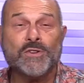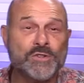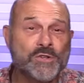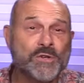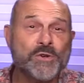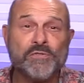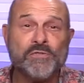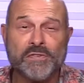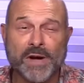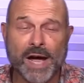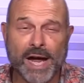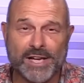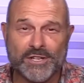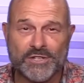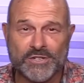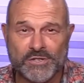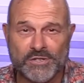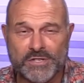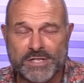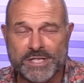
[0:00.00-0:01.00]
Do you
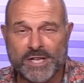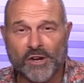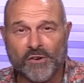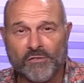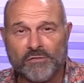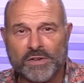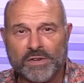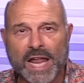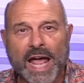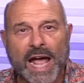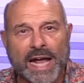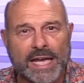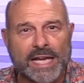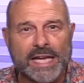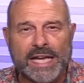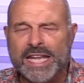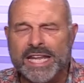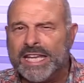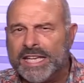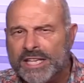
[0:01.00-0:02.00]
find yourself
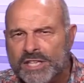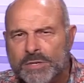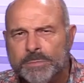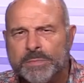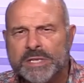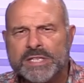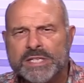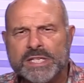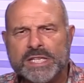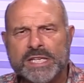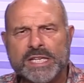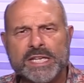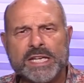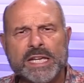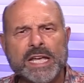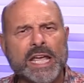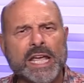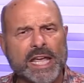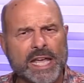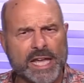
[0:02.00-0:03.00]
lacking
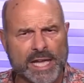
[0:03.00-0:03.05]
intimacy